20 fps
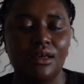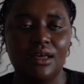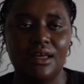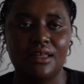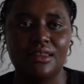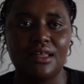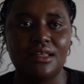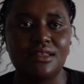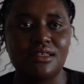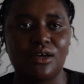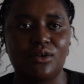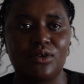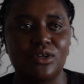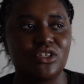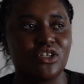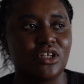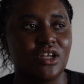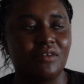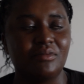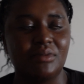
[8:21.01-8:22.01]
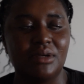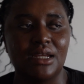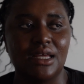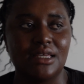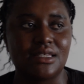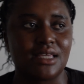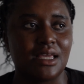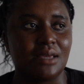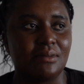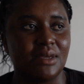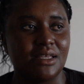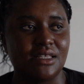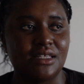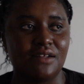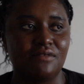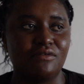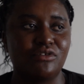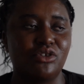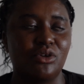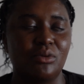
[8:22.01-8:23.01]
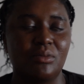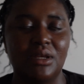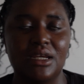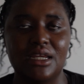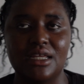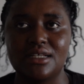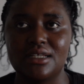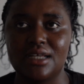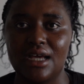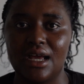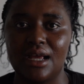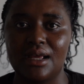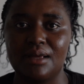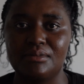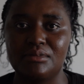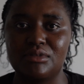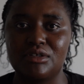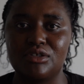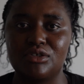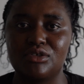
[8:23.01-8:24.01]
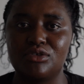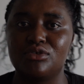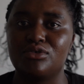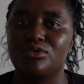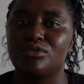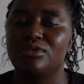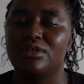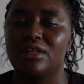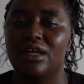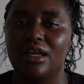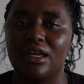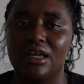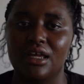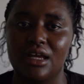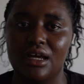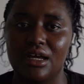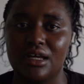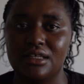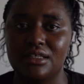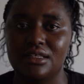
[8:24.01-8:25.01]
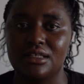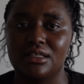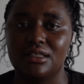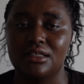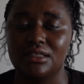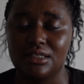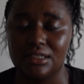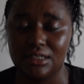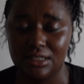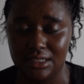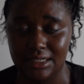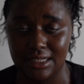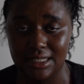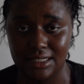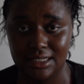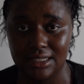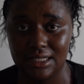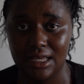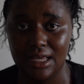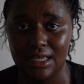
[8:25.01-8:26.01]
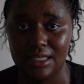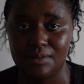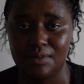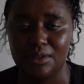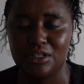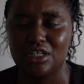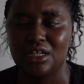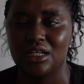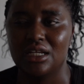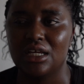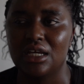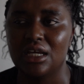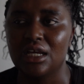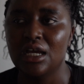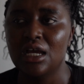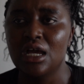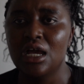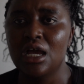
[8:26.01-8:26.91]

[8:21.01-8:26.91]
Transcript: And that's a question I've been asking myself so many times through the year, this year especially.